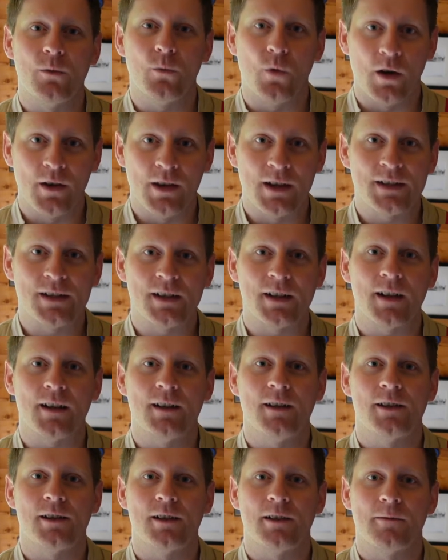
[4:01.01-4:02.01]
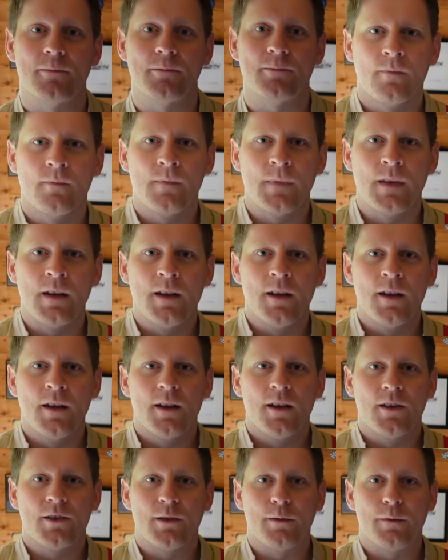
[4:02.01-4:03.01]
why that's the case.
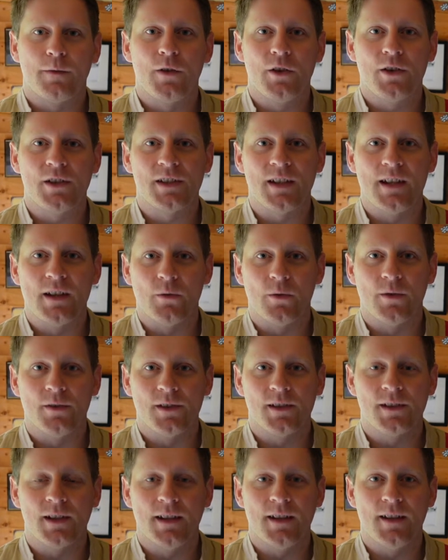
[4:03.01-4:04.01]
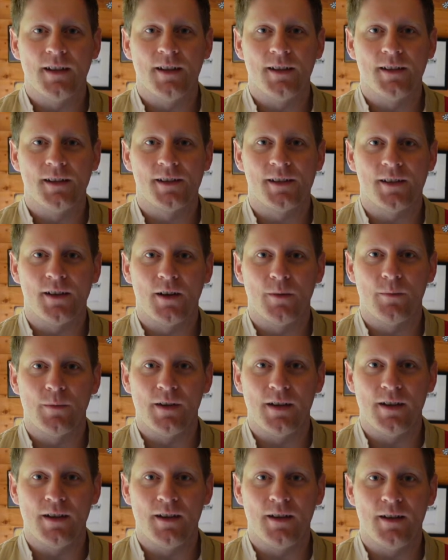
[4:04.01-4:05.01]
So the first sequence is
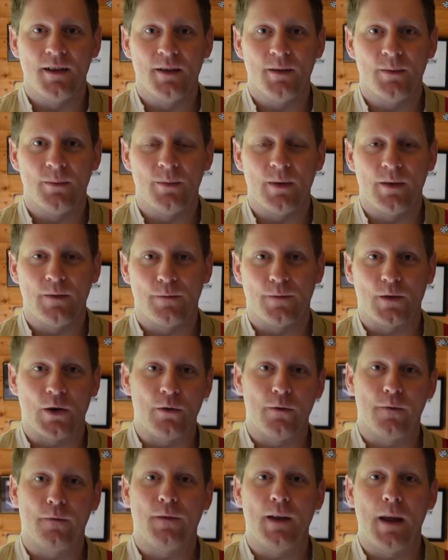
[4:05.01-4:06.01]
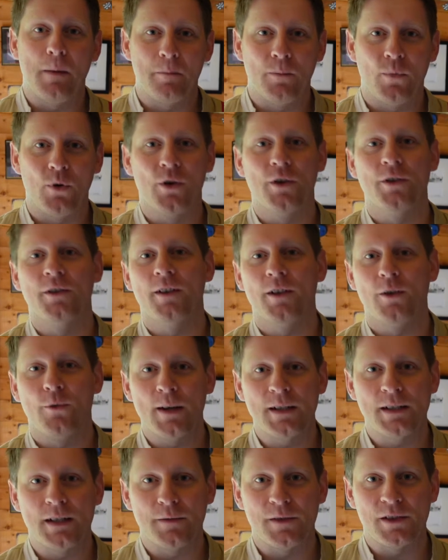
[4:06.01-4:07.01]
the kind of flamboyant,
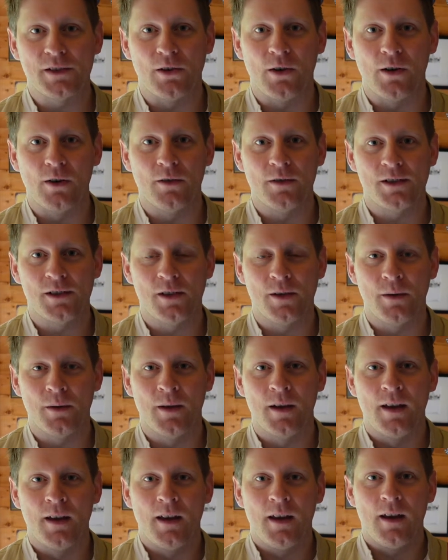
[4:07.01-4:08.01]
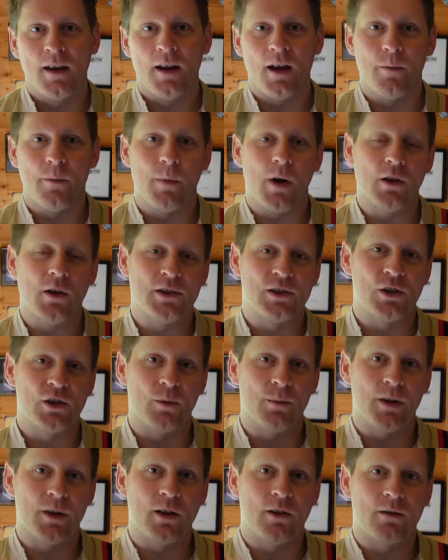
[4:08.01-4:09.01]
aggressive style. So I'll
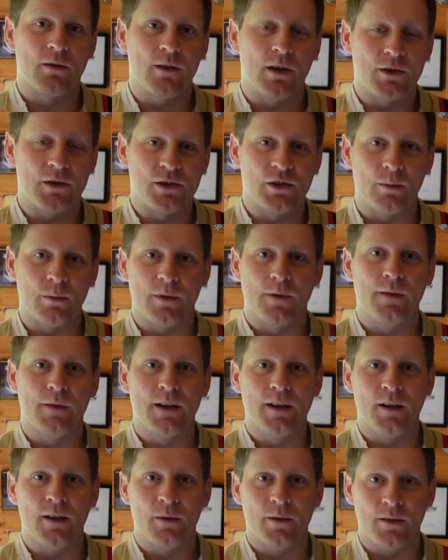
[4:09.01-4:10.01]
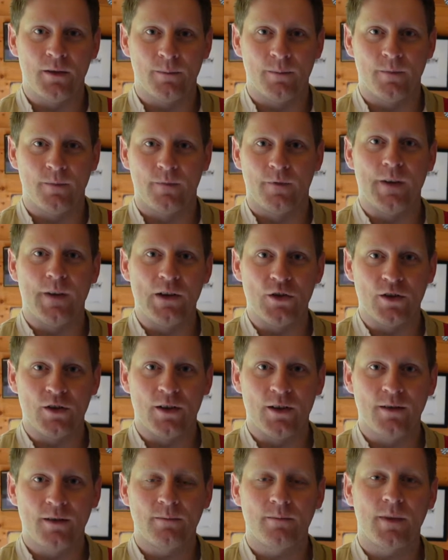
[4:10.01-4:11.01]
stop the video at the finish
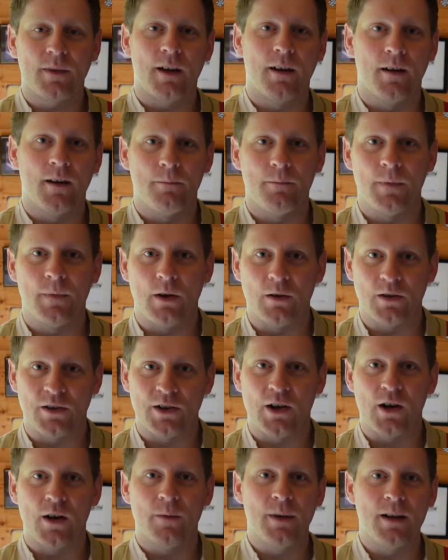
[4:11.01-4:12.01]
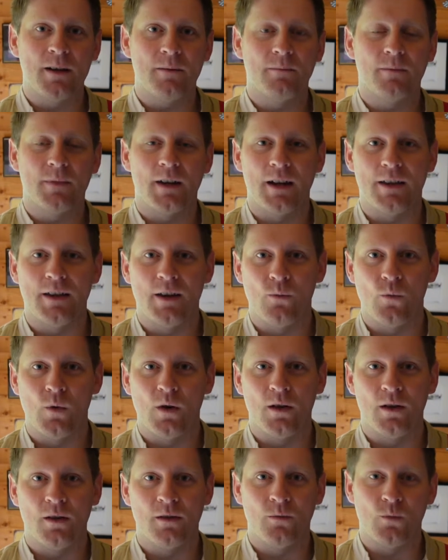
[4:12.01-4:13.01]
line, I'll time it, and then
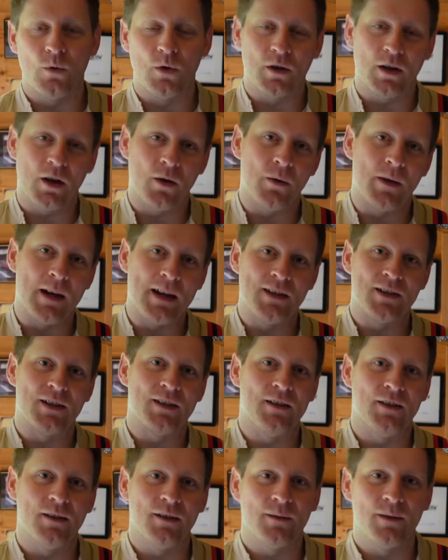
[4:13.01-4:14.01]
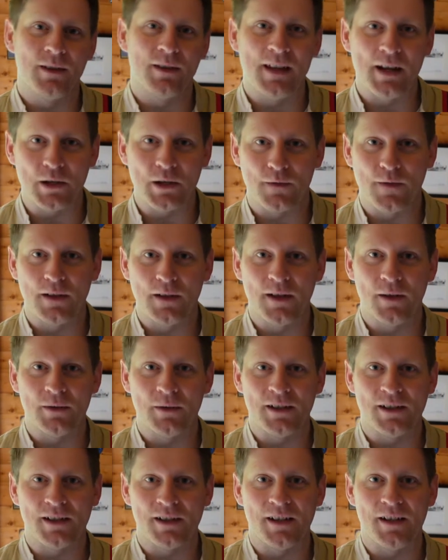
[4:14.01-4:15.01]
we'll go into the next video
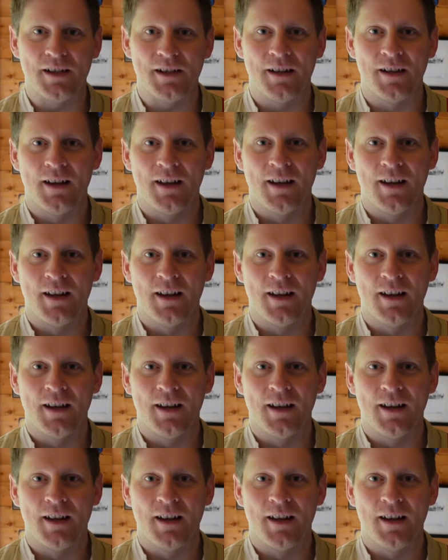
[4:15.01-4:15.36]
to see